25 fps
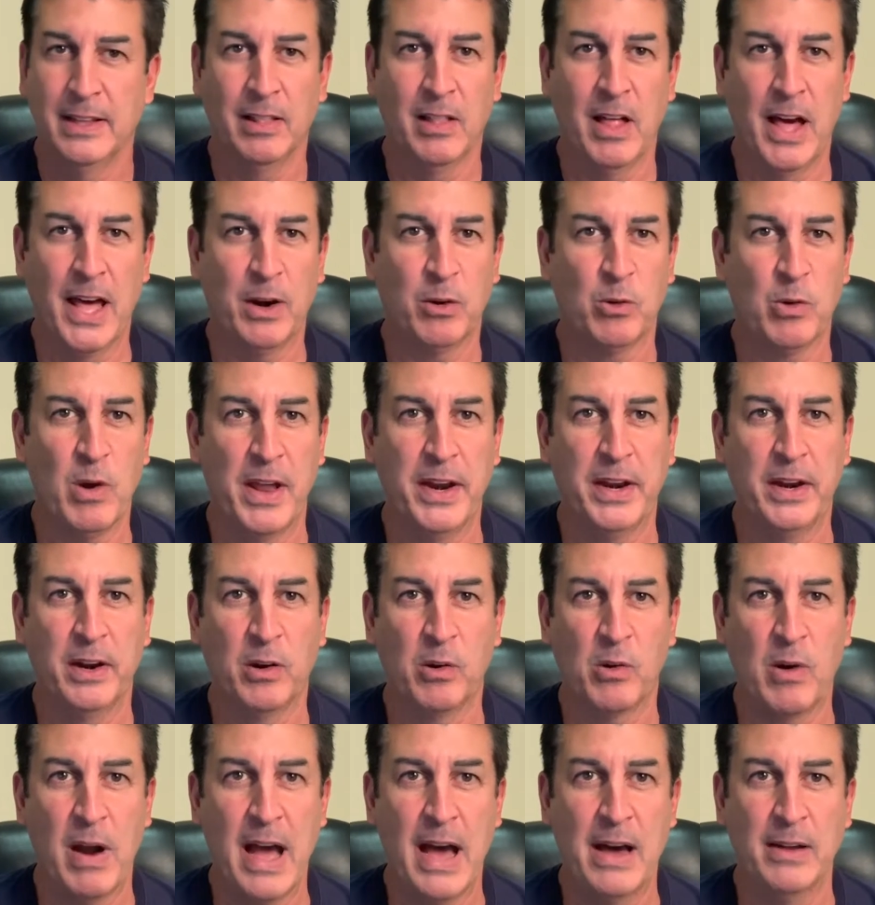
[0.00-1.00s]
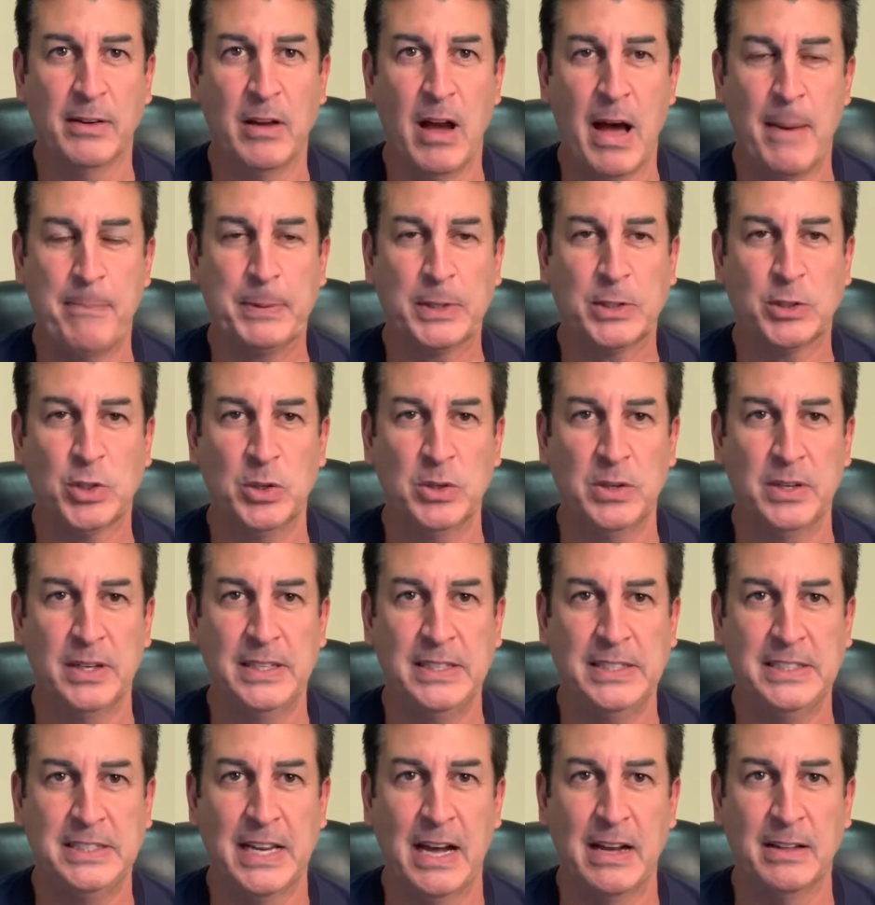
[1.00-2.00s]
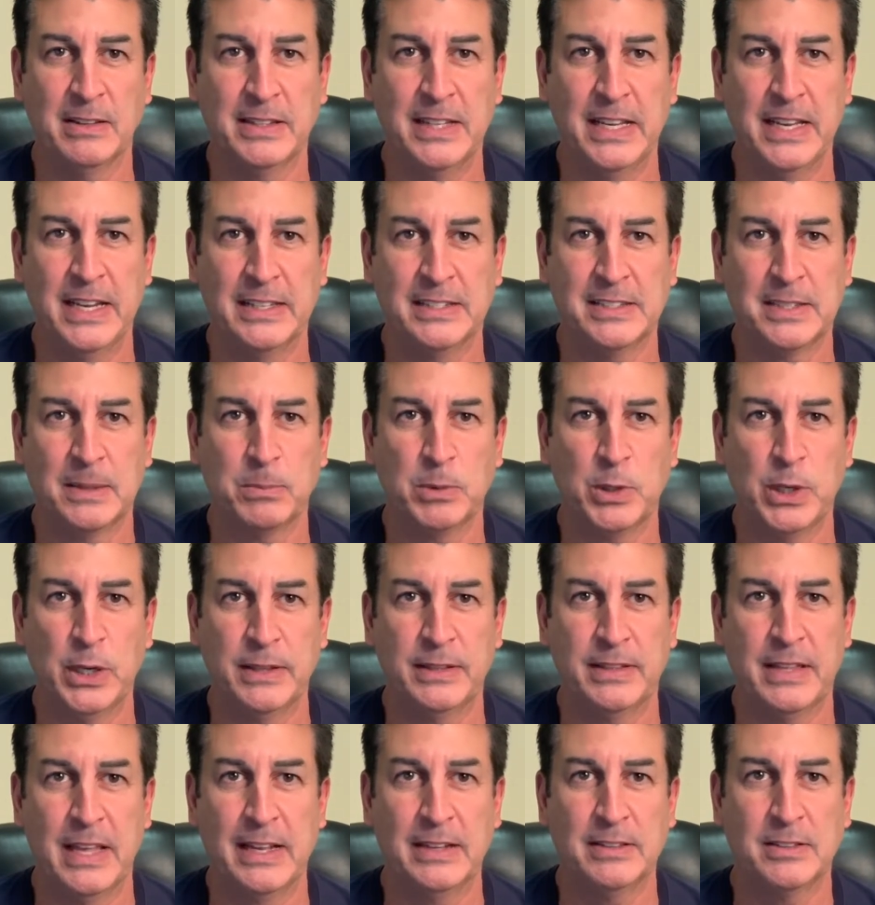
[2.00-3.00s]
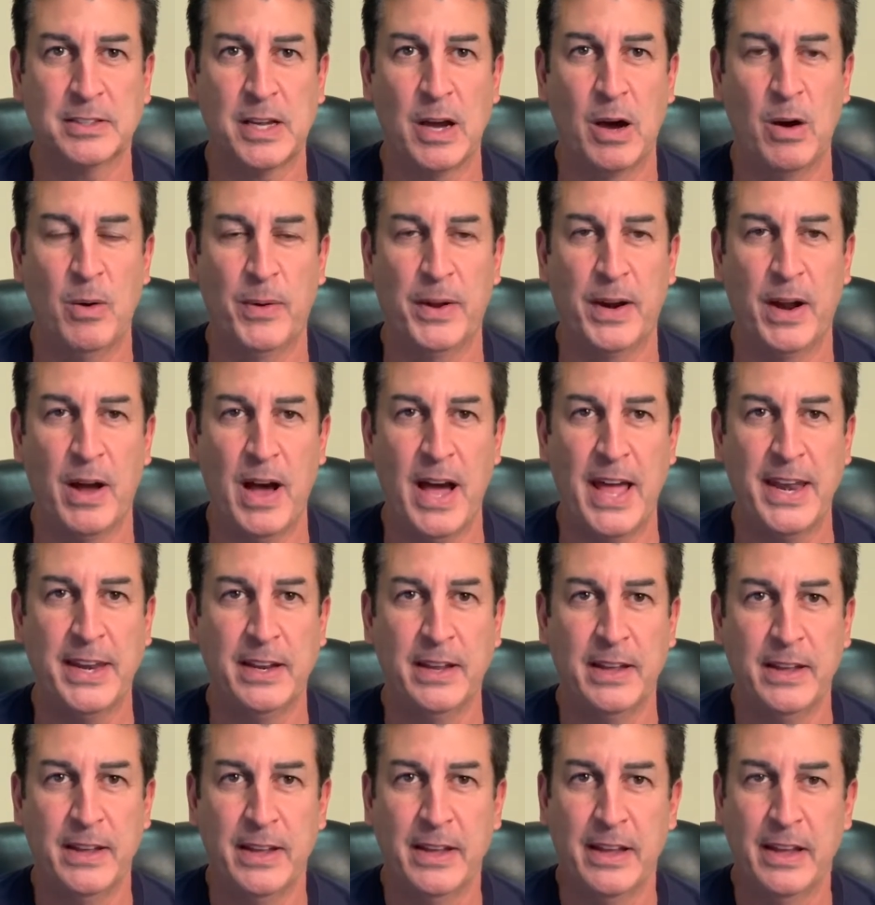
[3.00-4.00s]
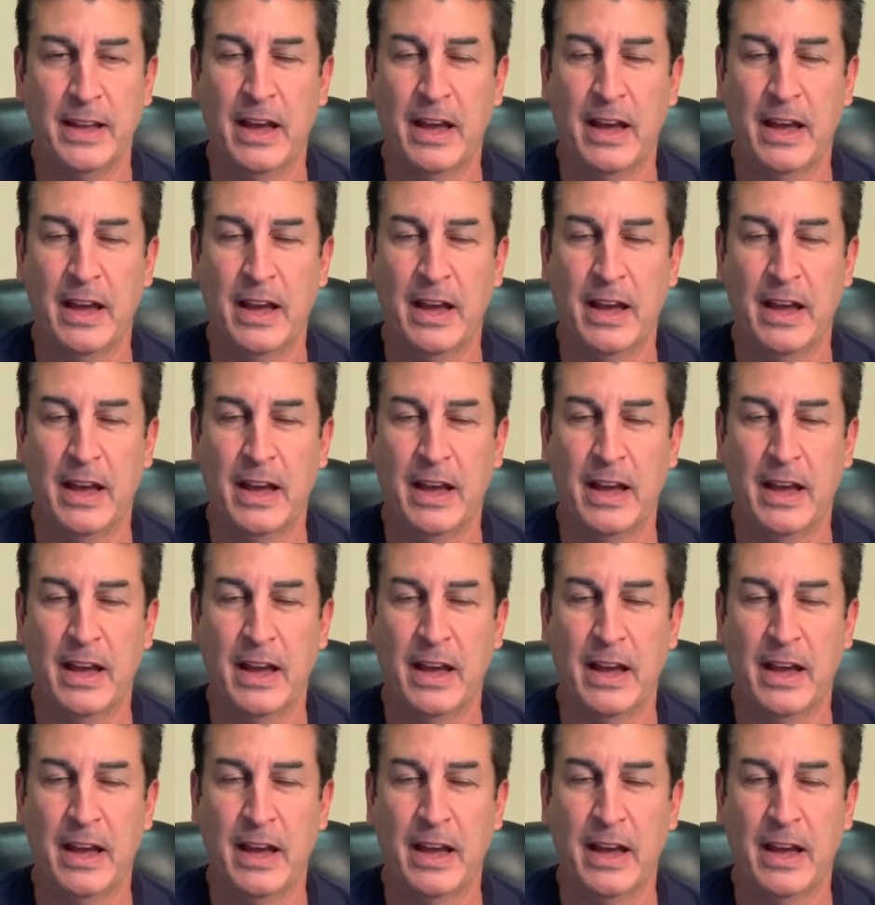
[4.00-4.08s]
A lot of running around, opportunities out there, some good things going on.